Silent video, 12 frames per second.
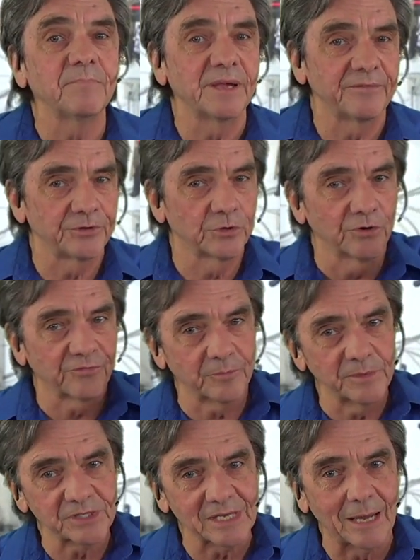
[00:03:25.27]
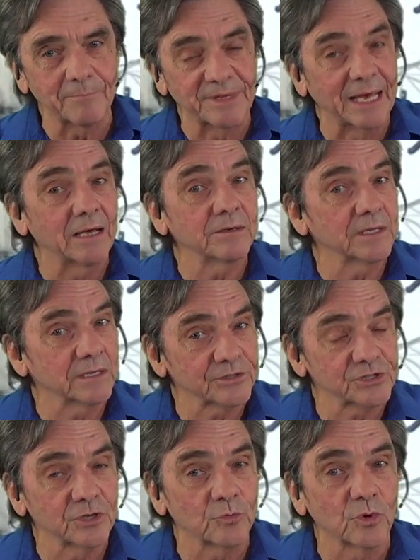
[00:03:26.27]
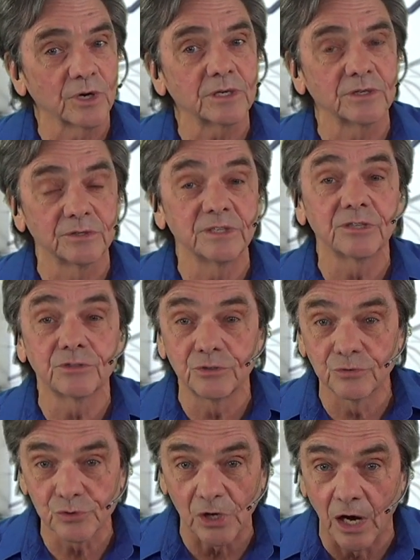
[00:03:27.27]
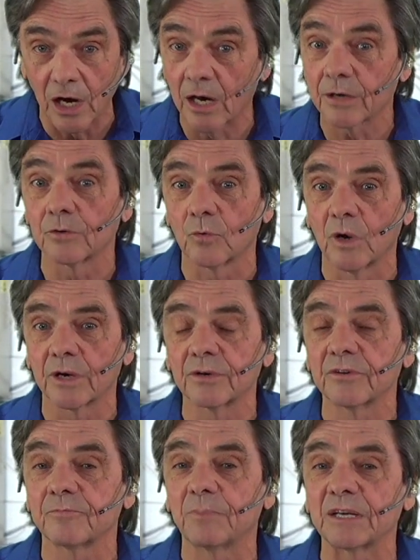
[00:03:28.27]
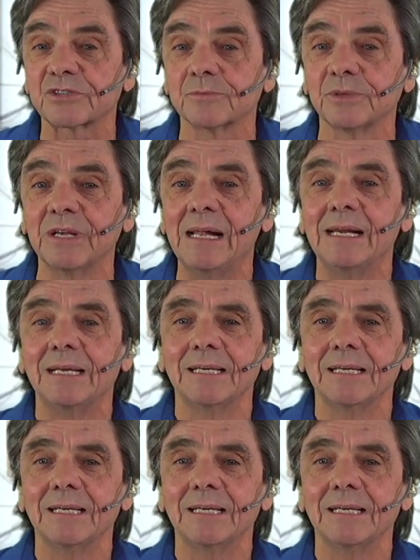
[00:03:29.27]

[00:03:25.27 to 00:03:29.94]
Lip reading: If you go from the top down, it'll still work. You need to use hotter water if possible,